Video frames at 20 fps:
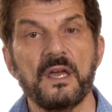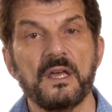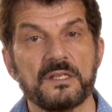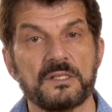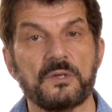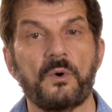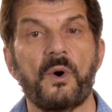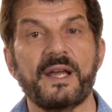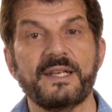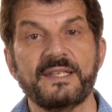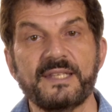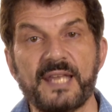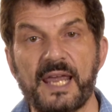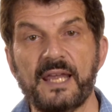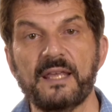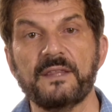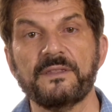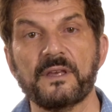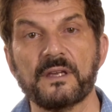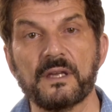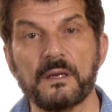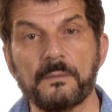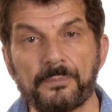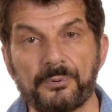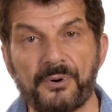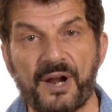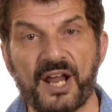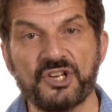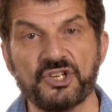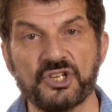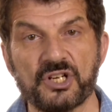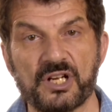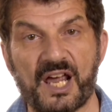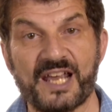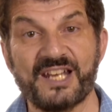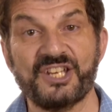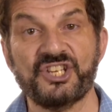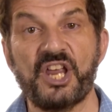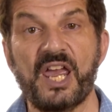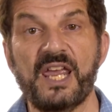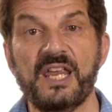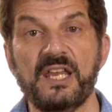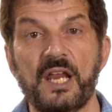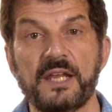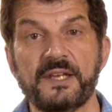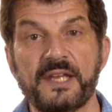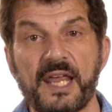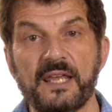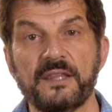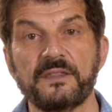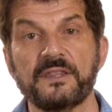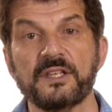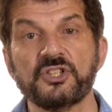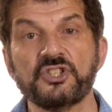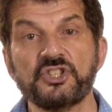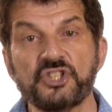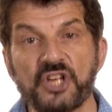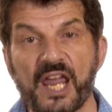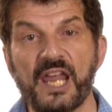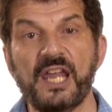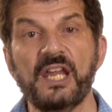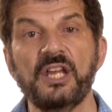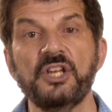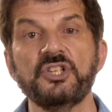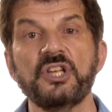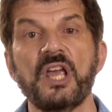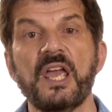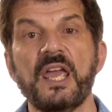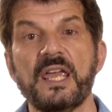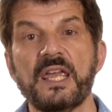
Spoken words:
So I take the compression, I take the change